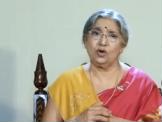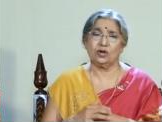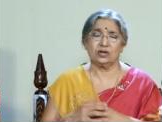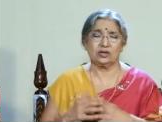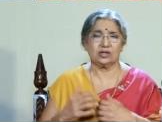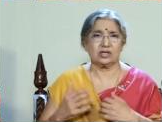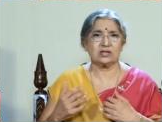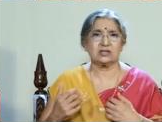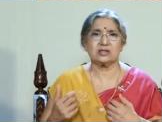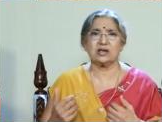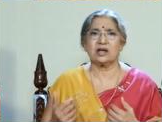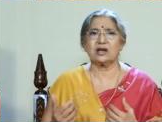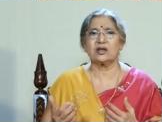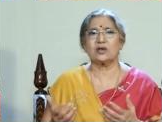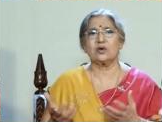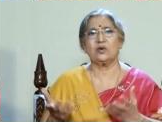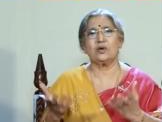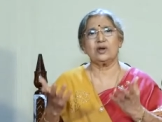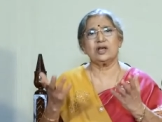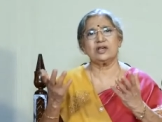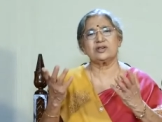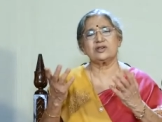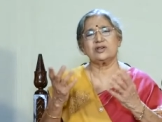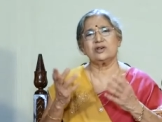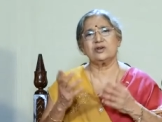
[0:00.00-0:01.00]
the
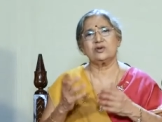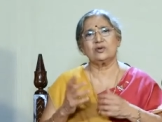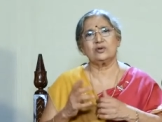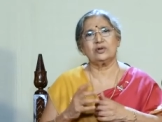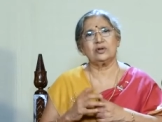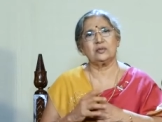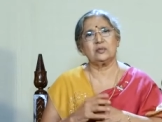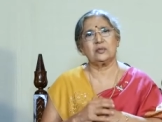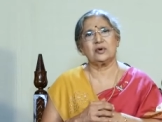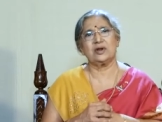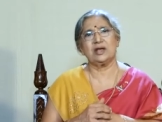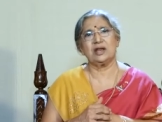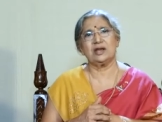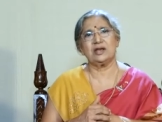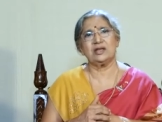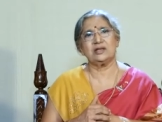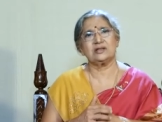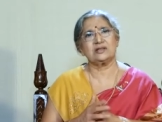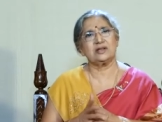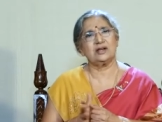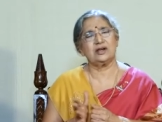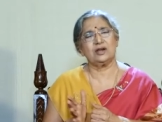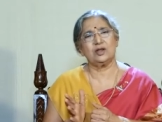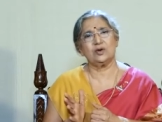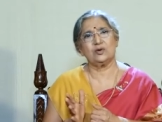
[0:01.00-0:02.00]
circulation to the brain is
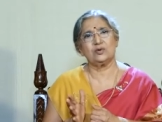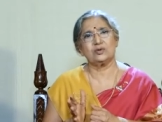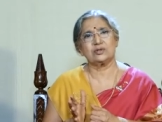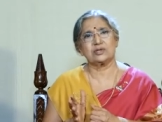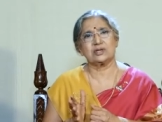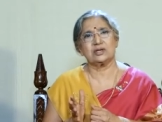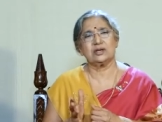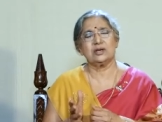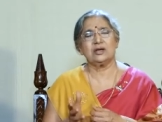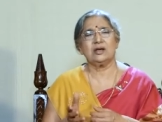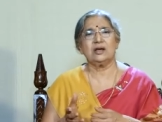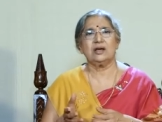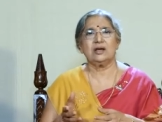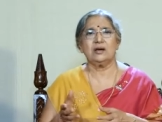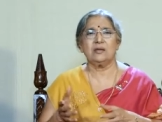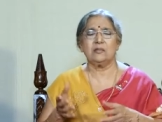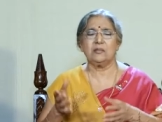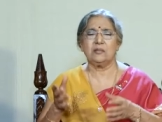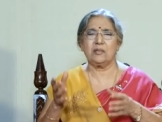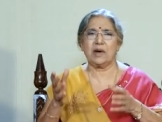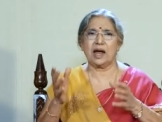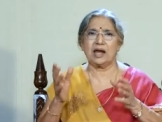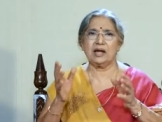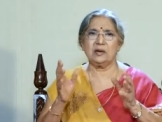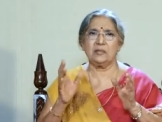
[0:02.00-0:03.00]
reduced,
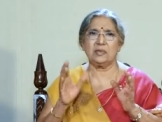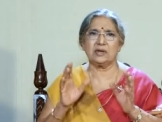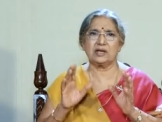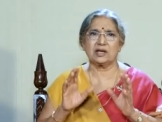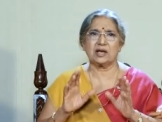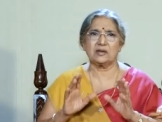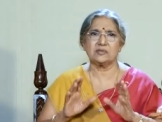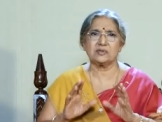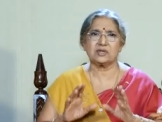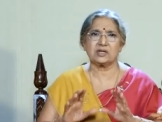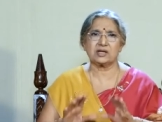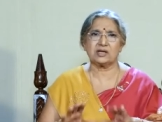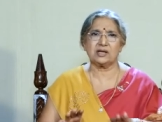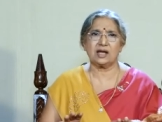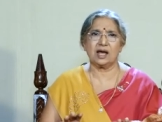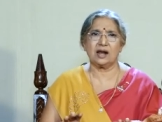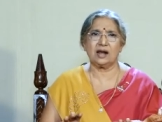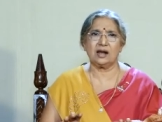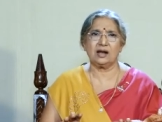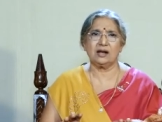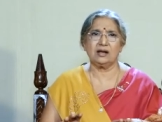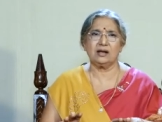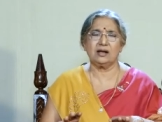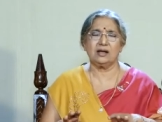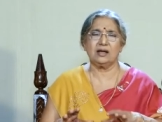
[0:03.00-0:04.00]
mind becomes
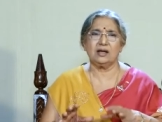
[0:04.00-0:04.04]
dull,